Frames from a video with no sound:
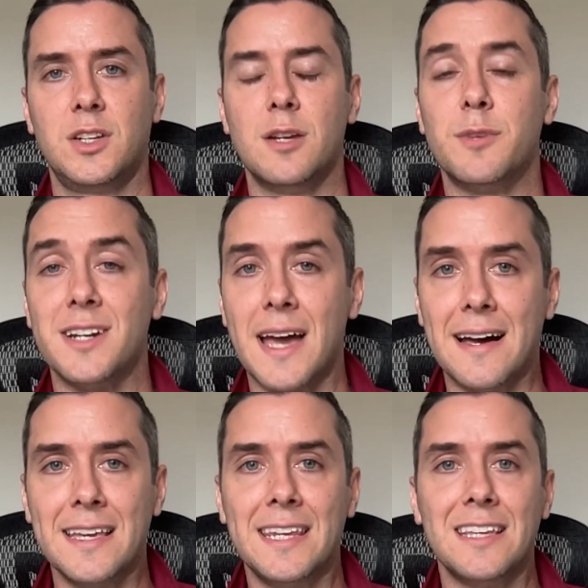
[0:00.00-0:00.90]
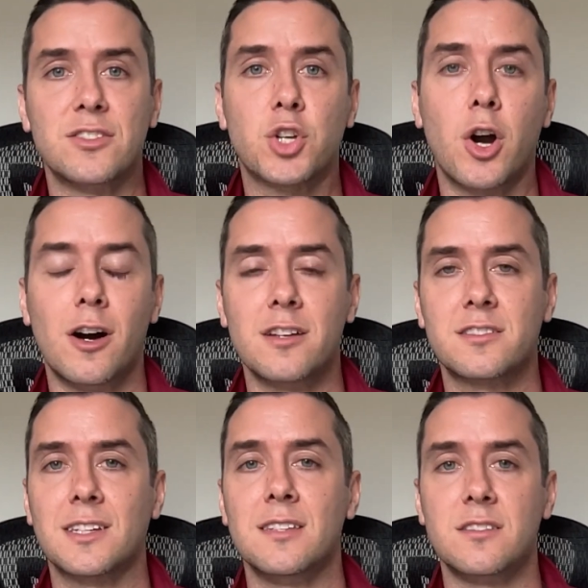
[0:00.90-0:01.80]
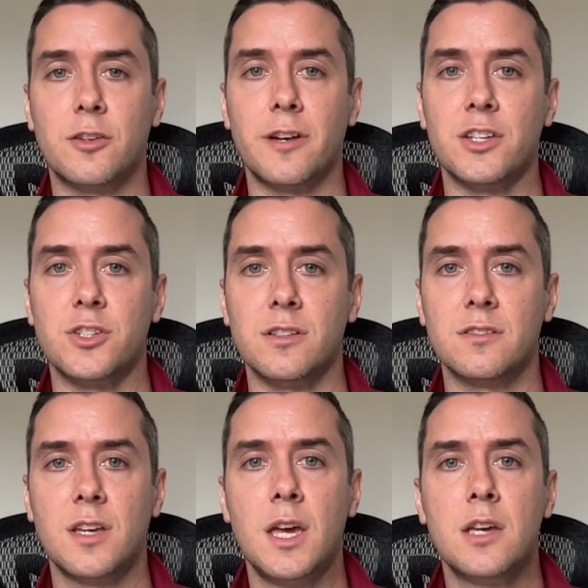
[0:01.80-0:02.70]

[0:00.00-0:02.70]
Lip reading: Number nine is cost considerations.